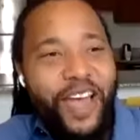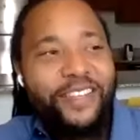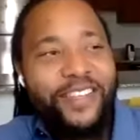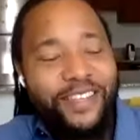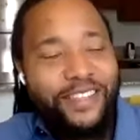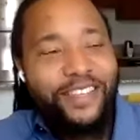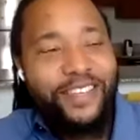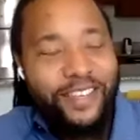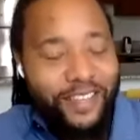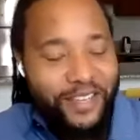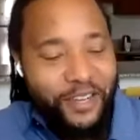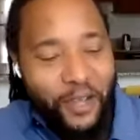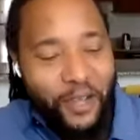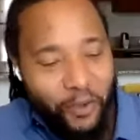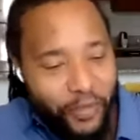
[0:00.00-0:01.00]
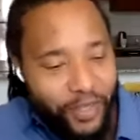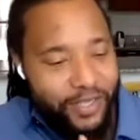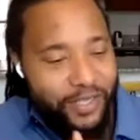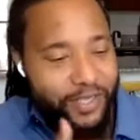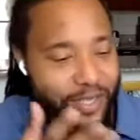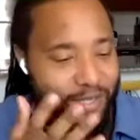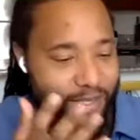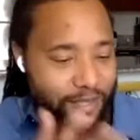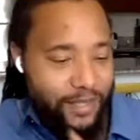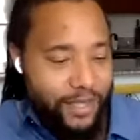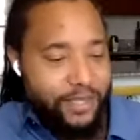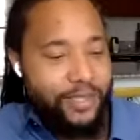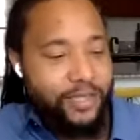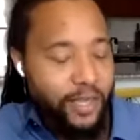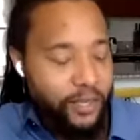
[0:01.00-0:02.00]
the, the you know this this
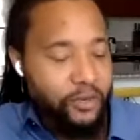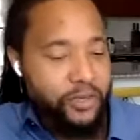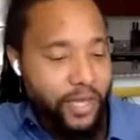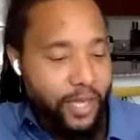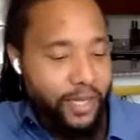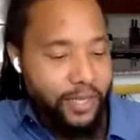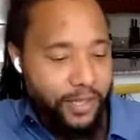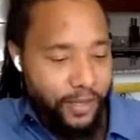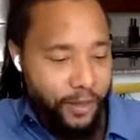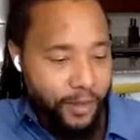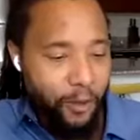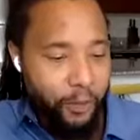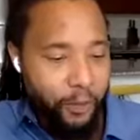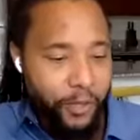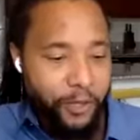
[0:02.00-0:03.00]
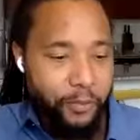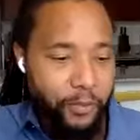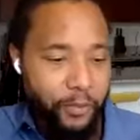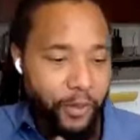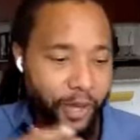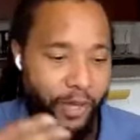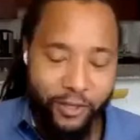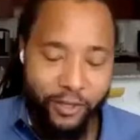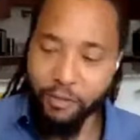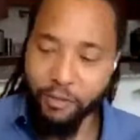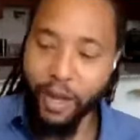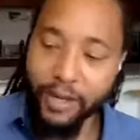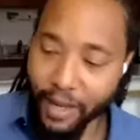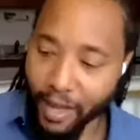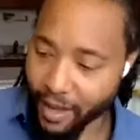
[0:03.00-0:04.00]
this skill set as a company, but you
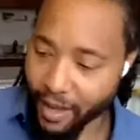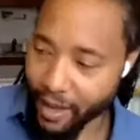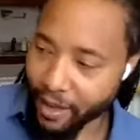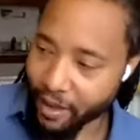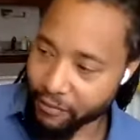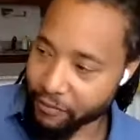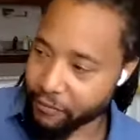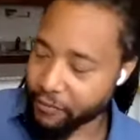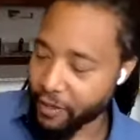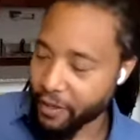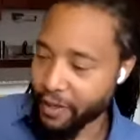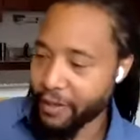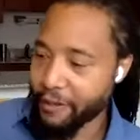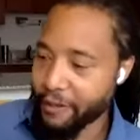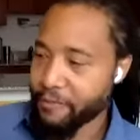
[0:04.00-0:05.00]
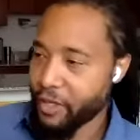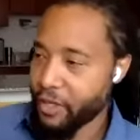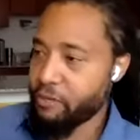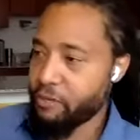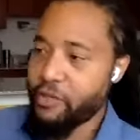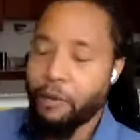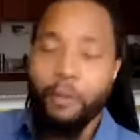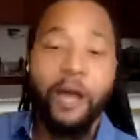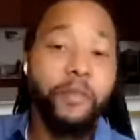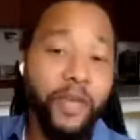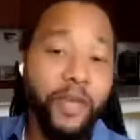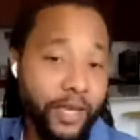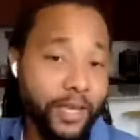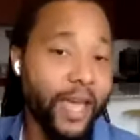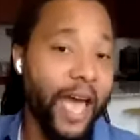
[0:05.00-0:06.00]
might not have uh, you, there might be
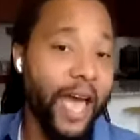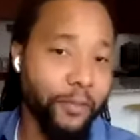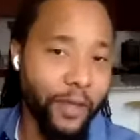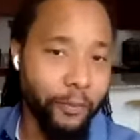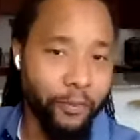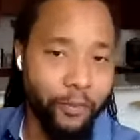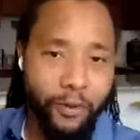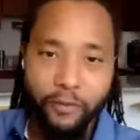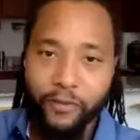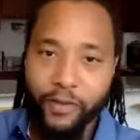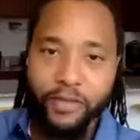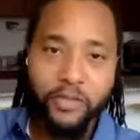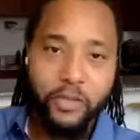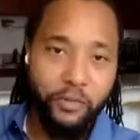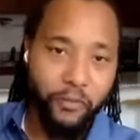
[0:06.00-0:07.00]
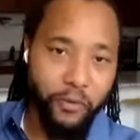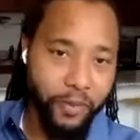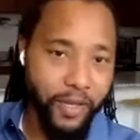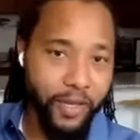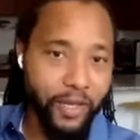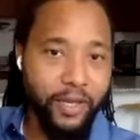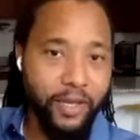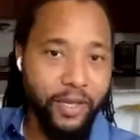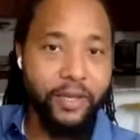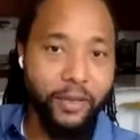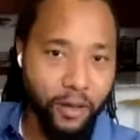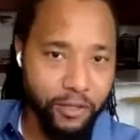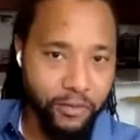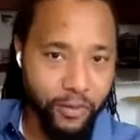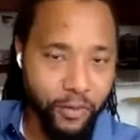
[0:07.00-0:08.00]
a gap that prevents you from getting a
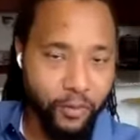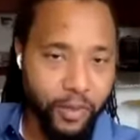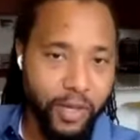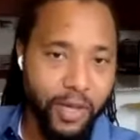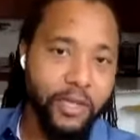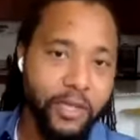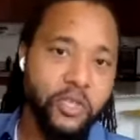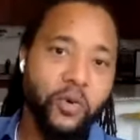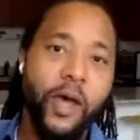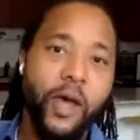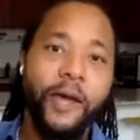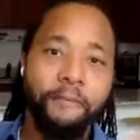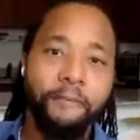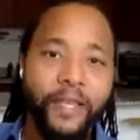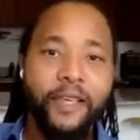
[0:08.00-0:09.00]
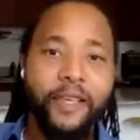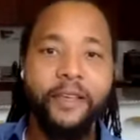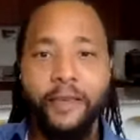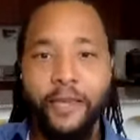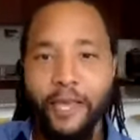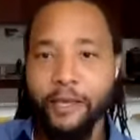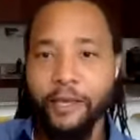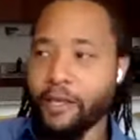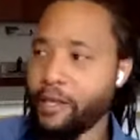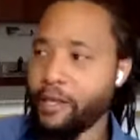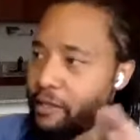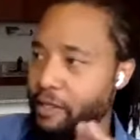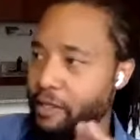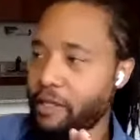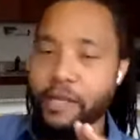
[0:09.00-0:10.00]
large federal contract. It
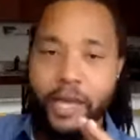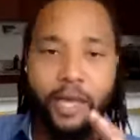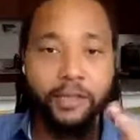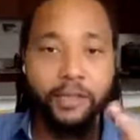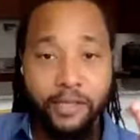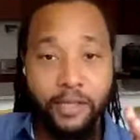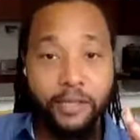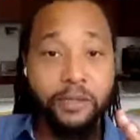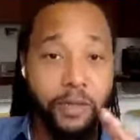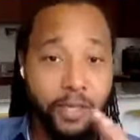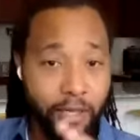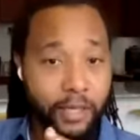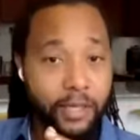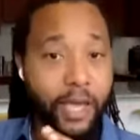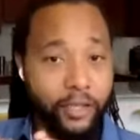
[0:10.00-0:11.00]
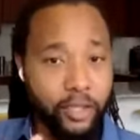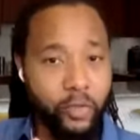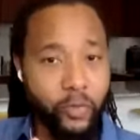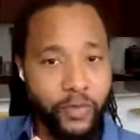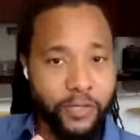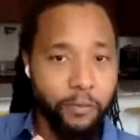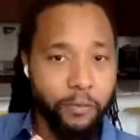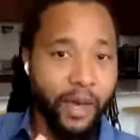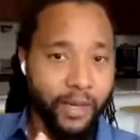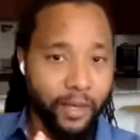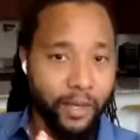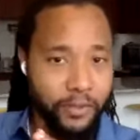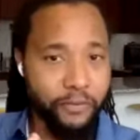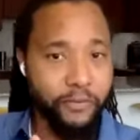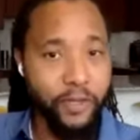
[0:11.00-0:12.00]
can connect, the system can connect you with somebody
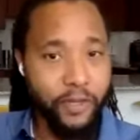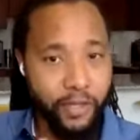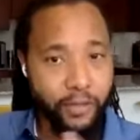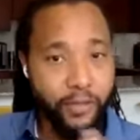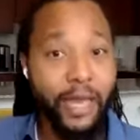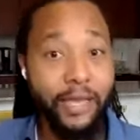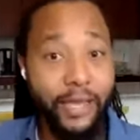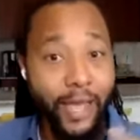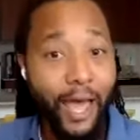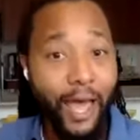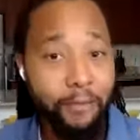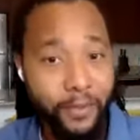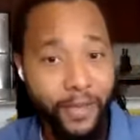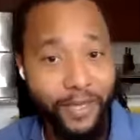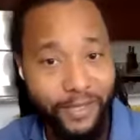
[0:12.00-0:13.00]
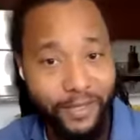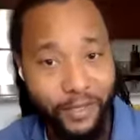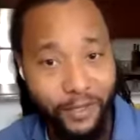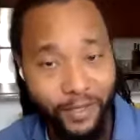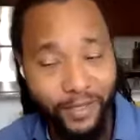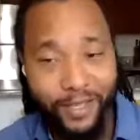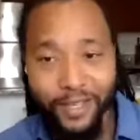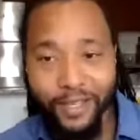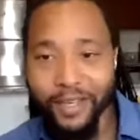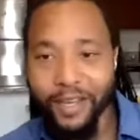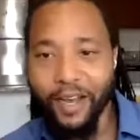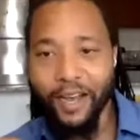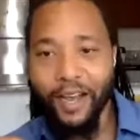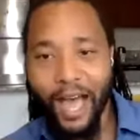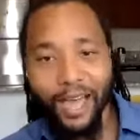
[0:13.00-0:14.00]
else to fill in that gap, basically.
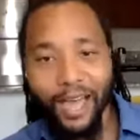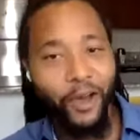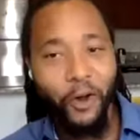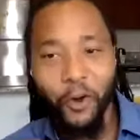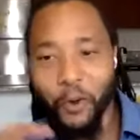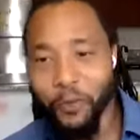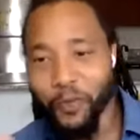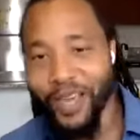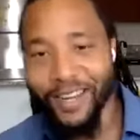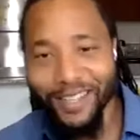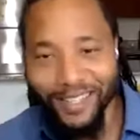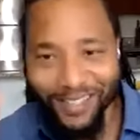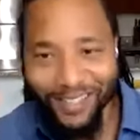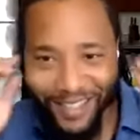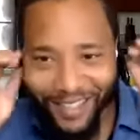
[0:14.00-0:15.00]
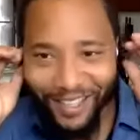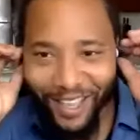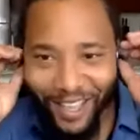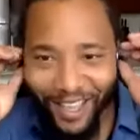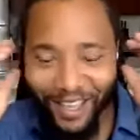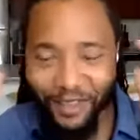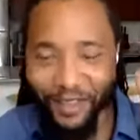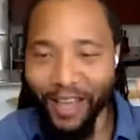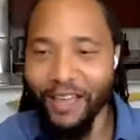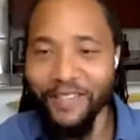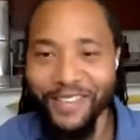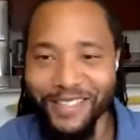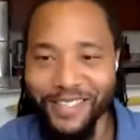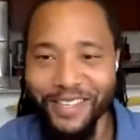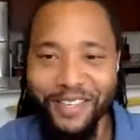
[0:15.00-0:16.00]
Uh, I hope that is, uh, I, I
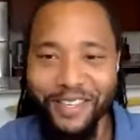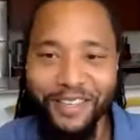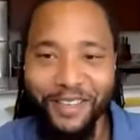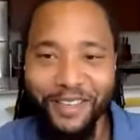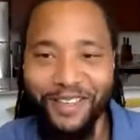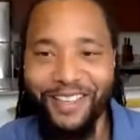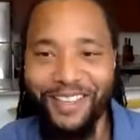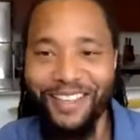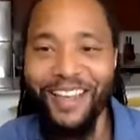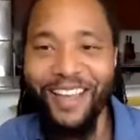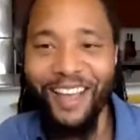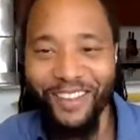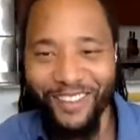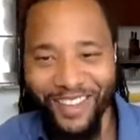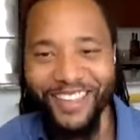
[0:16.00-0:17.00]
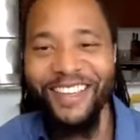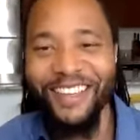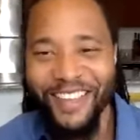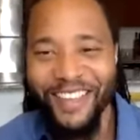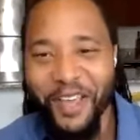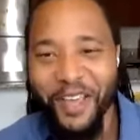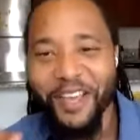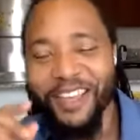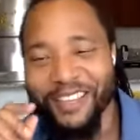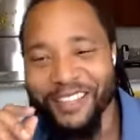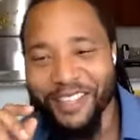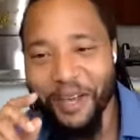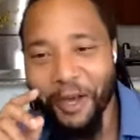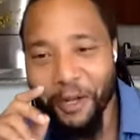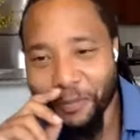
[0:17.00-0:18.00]
haven't seen, okay, it's
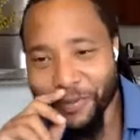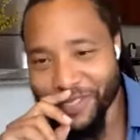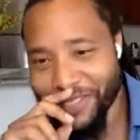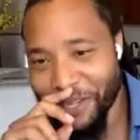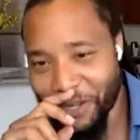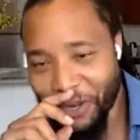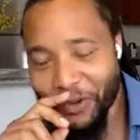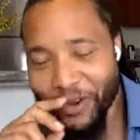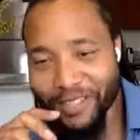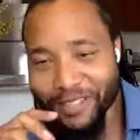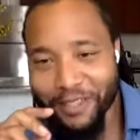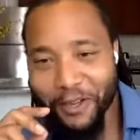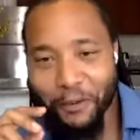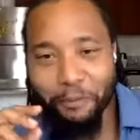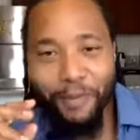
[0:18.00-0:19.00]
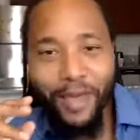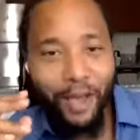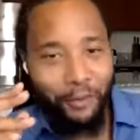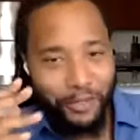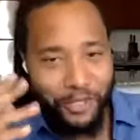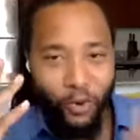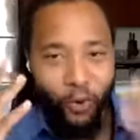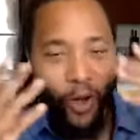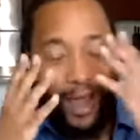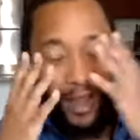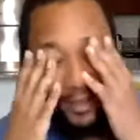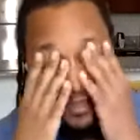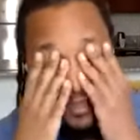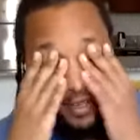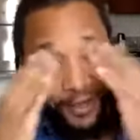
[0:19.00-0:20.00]
one hundred percent correct. I thought Matt was
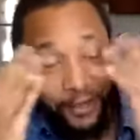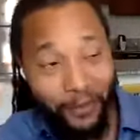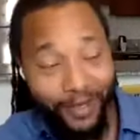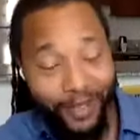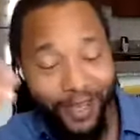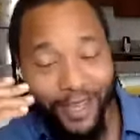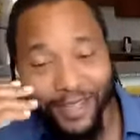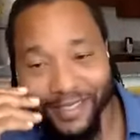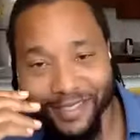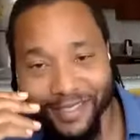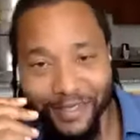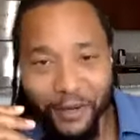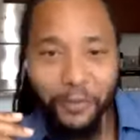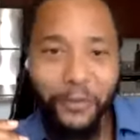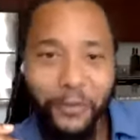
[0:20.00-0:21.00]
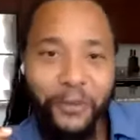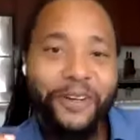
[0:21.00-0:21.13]
crying. He's like, oh my God, it's terrible.